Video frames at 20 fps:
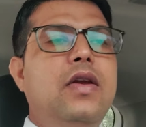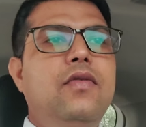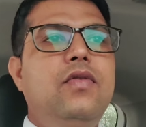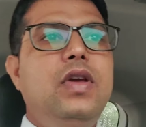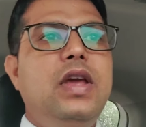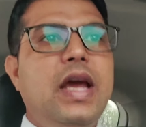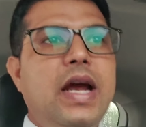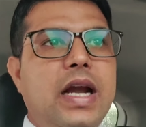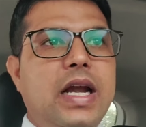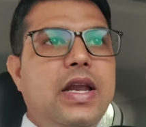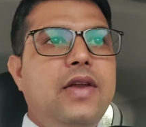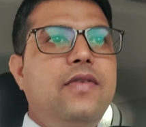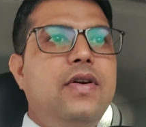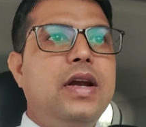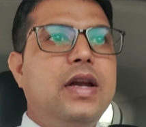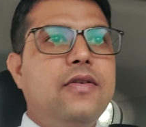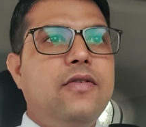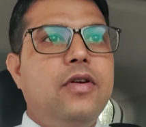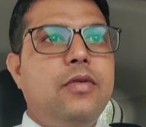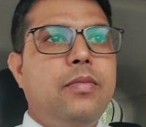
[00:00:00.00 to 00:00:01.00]
when we
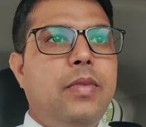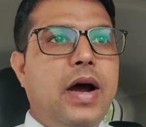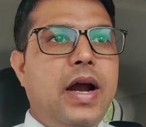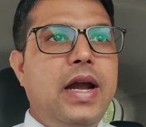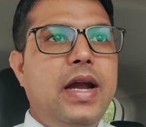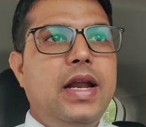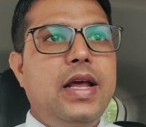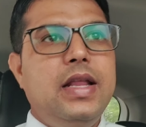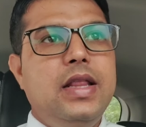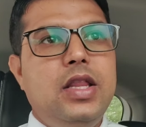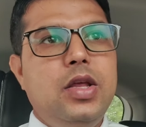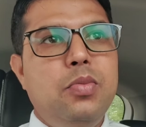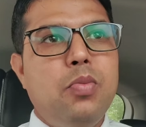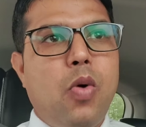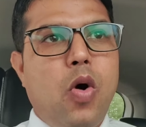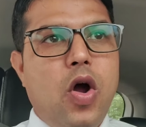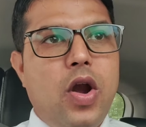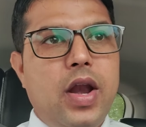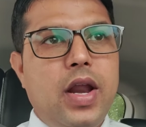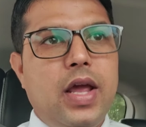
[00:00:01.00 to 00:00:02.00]
activate our mind in the
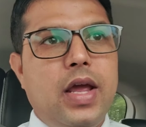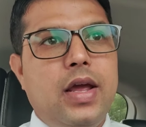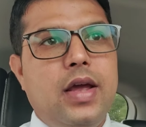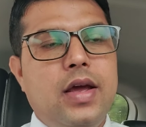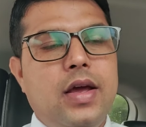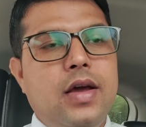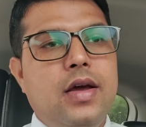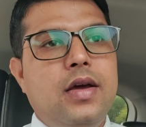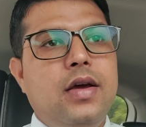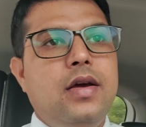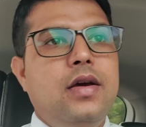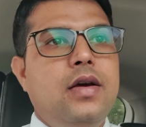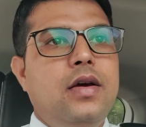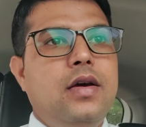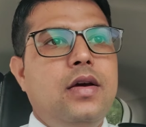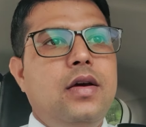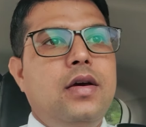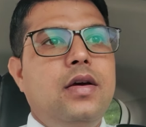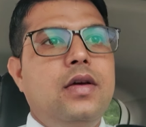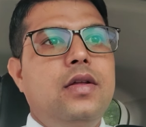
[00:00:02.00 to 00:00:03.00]
morning,
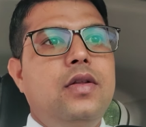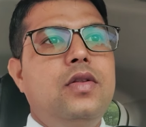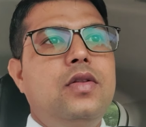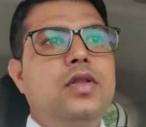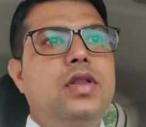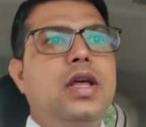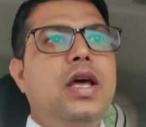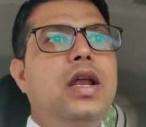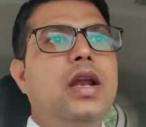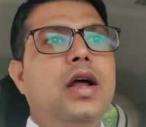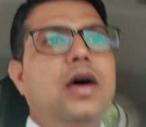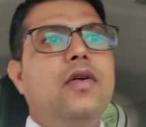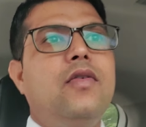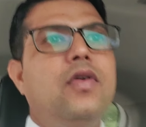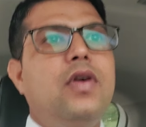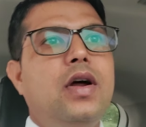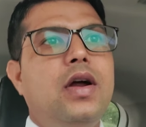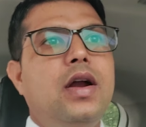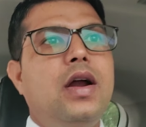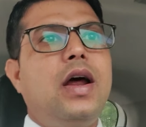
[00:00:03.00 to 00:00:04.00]
then
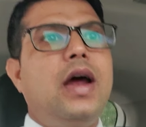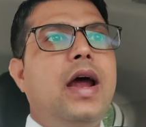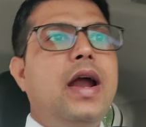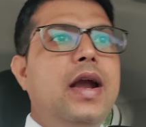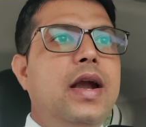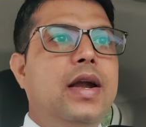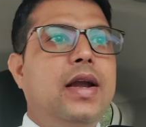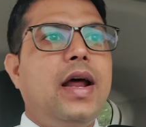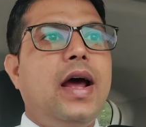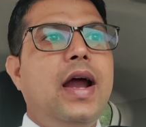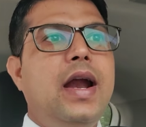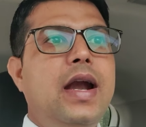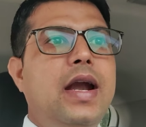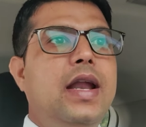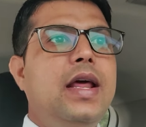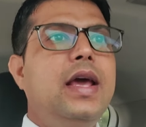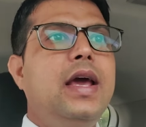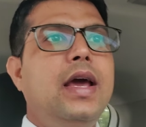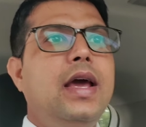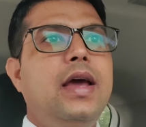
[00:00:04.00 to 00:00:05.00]
our entire
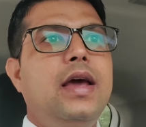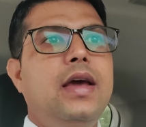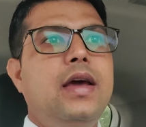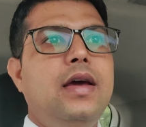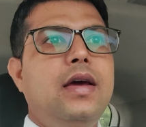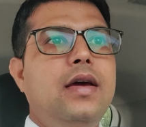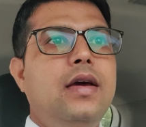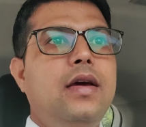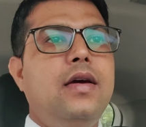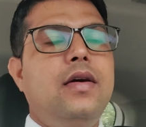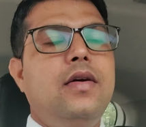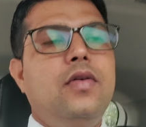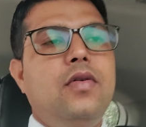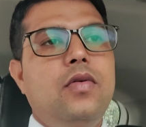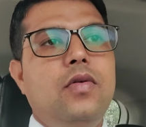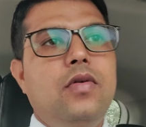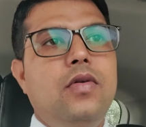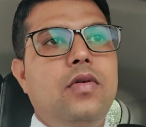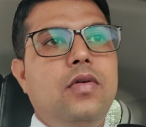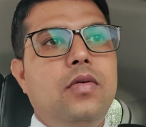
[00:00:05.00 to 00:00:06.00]
day
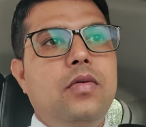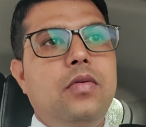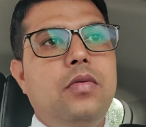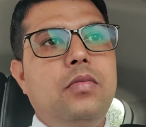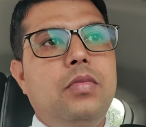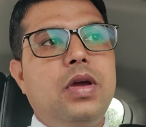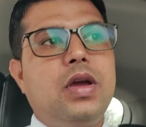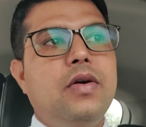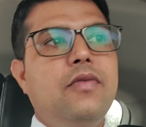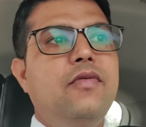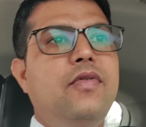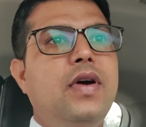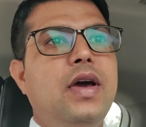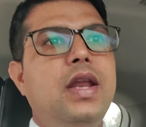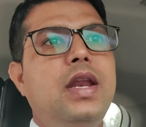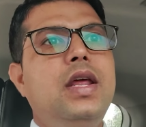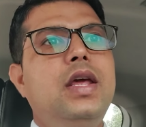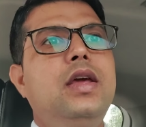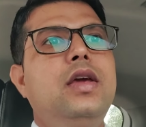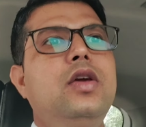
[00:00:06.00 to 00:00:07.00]
become
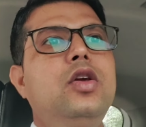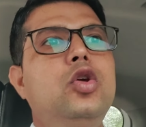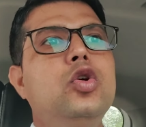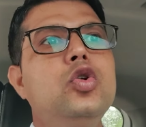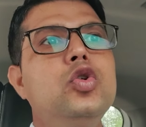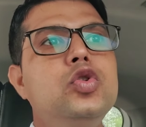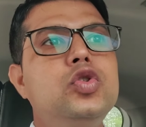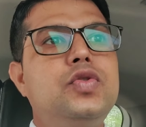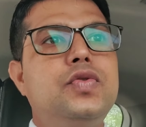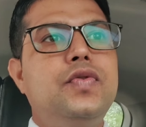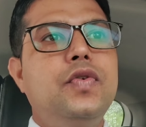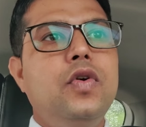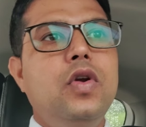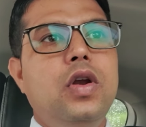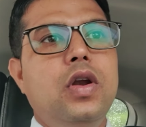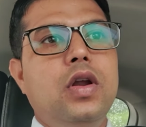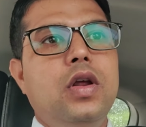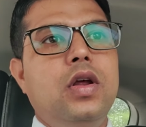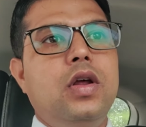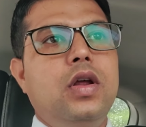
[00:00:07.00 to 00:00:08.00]
very
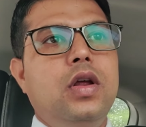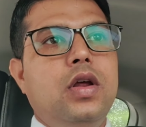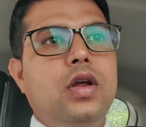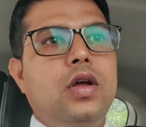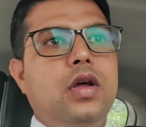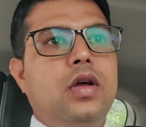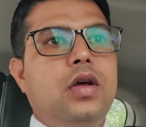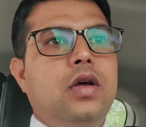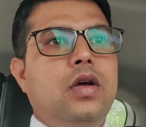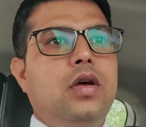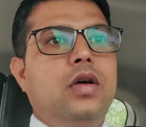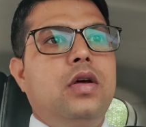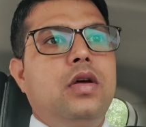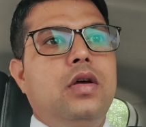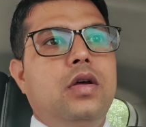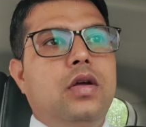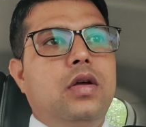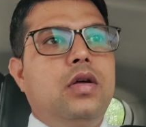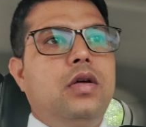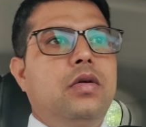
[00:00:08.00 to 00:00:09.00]
useful
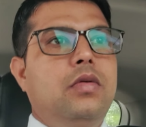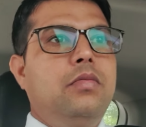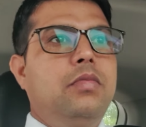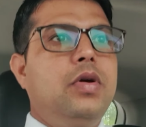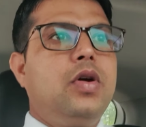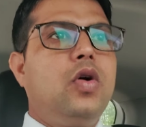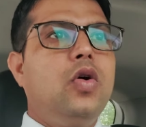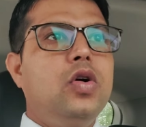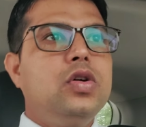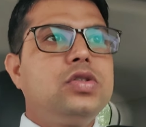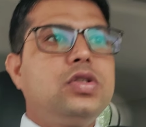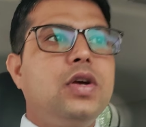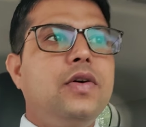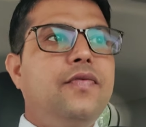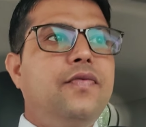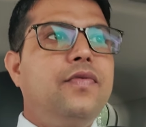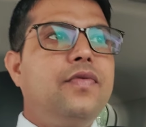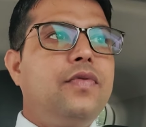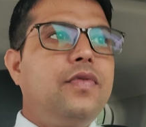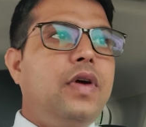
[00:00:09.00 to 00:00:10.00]
because
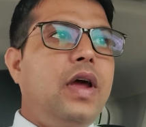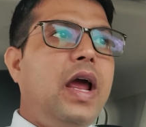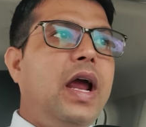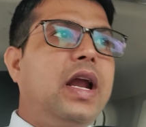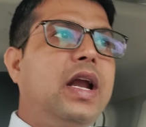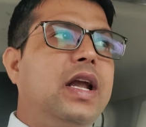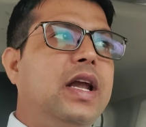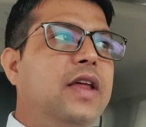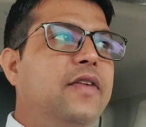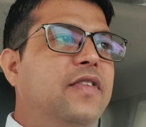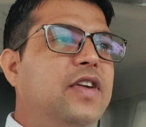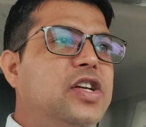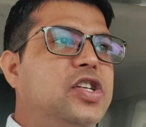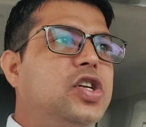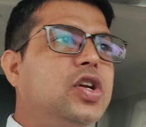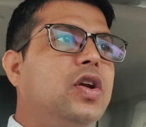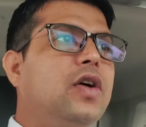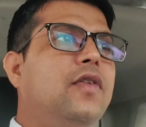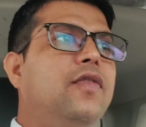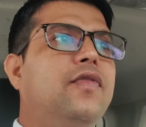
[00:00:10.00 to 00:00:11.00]
of
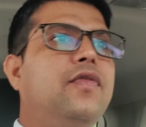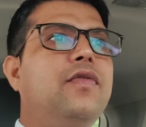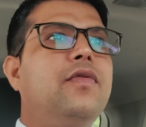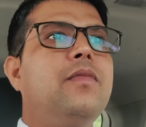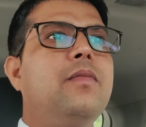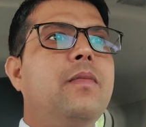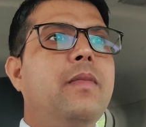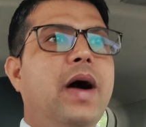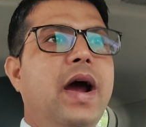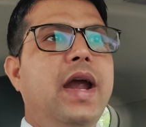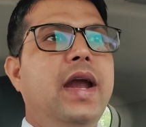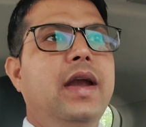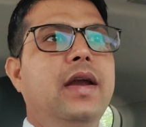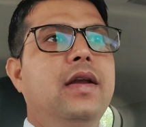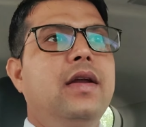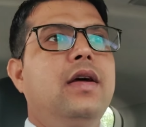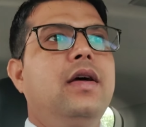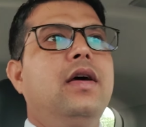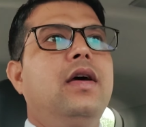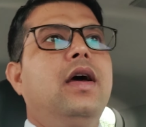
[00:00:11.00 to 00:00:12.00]
activation of
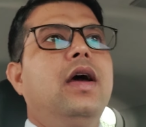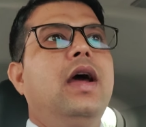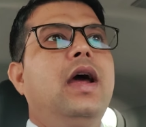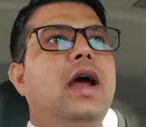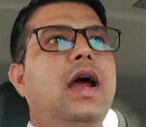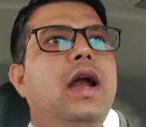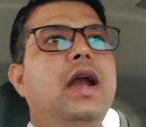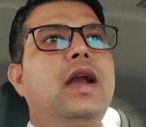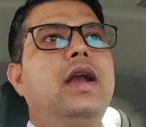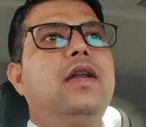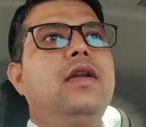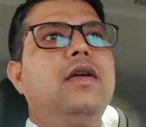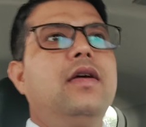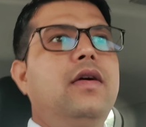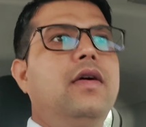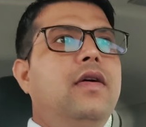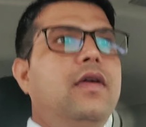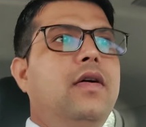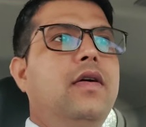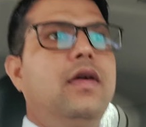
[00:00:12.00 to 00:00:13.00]
mind. And
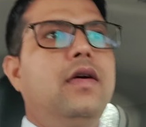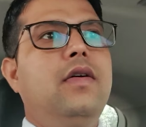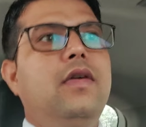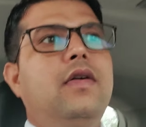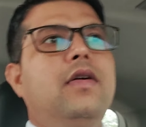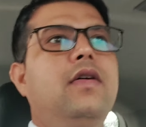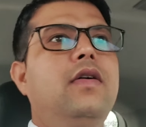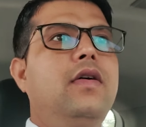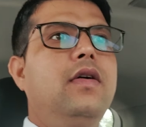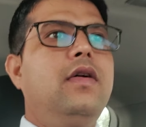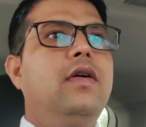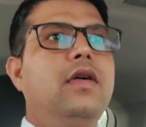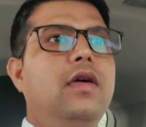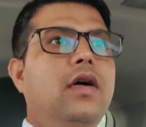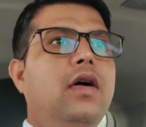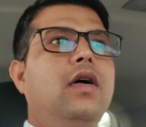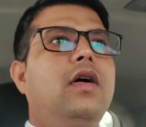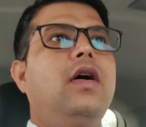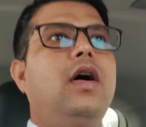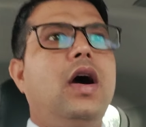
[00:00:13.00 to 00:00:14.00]

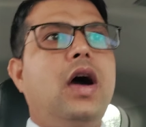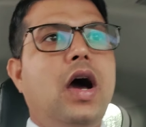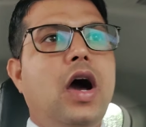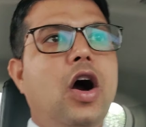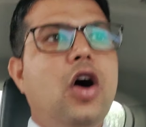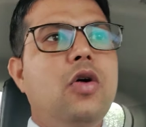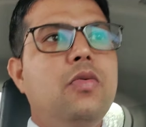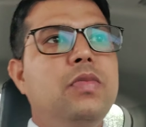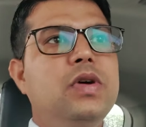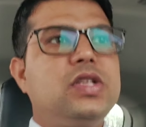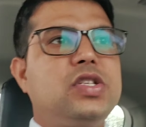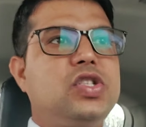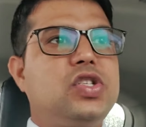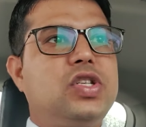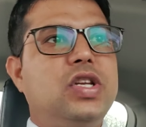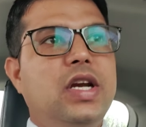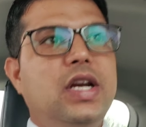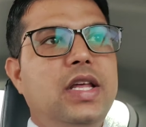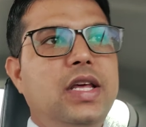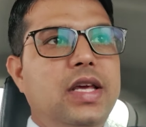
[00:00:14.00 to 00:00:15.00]
how much
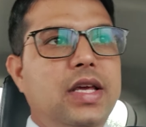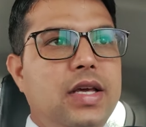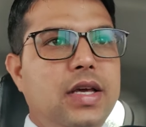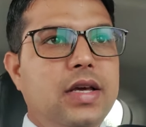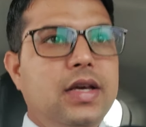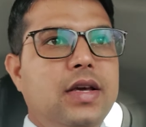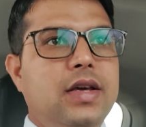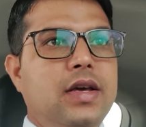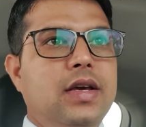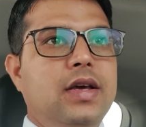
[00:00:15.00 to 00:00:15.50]
study